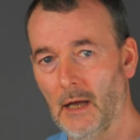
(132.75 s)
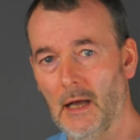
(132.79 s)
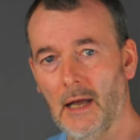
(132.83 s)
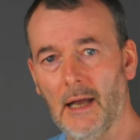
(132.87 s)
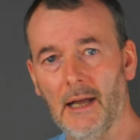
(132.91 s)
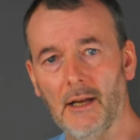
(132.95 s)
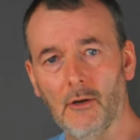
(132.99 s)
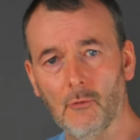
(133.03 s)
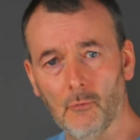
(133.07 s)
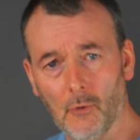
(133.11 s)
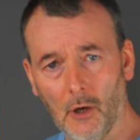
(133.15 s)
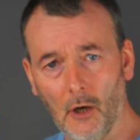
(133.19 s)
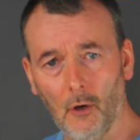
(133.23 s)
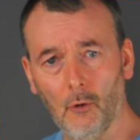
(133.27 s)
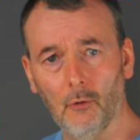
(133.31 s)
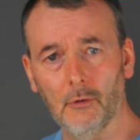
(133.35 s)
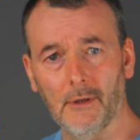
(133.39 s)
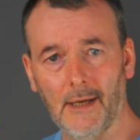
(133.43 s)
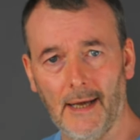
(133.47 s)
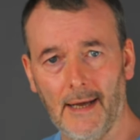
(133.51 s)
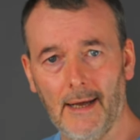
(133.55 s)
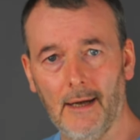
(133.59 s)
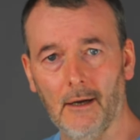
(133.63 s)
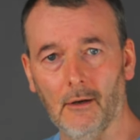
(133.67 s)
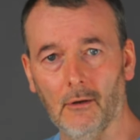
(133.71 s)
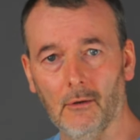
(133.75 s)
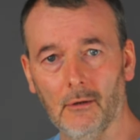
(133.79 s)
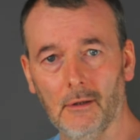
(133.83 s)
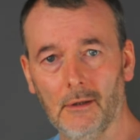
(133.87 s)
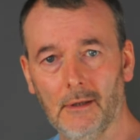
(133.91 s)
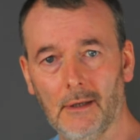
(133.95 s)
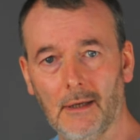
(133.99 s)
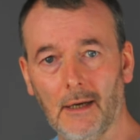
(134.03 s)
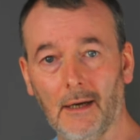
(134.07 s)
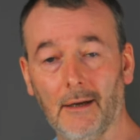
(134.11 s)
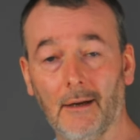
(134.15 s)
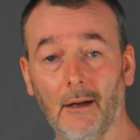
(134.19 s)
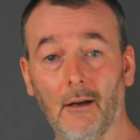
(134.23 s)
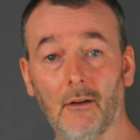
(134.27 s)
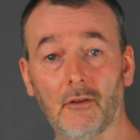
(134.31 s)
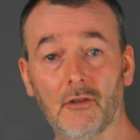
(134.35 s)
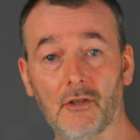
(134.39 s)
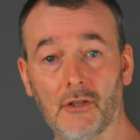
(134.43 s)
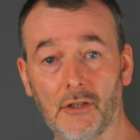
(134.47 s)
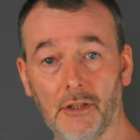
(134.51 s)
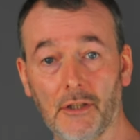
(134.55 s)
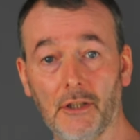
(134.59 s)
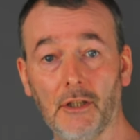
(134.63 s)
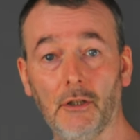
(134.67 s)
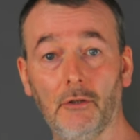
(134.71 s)
Enroll now, and I'll
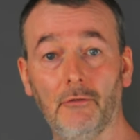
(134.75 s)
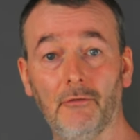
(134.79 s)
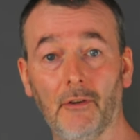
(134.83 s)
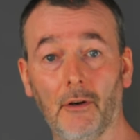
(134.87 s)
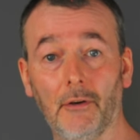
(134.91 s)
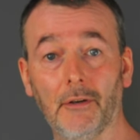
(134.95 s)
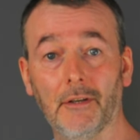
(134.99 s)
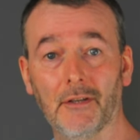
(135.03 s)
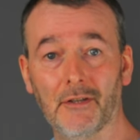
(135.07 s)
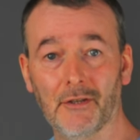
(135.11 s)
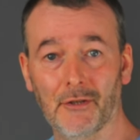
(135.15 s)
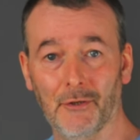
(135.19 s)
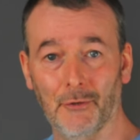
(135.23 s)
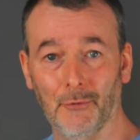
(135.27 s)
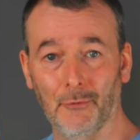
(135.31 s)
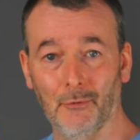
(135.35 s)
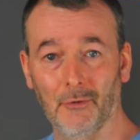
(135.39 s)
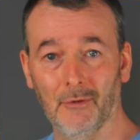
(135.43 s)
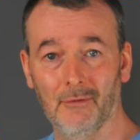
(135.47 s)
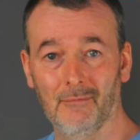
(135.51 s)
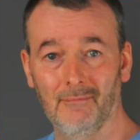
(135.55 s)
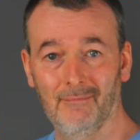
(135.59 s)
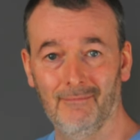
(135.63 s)
see you very soon.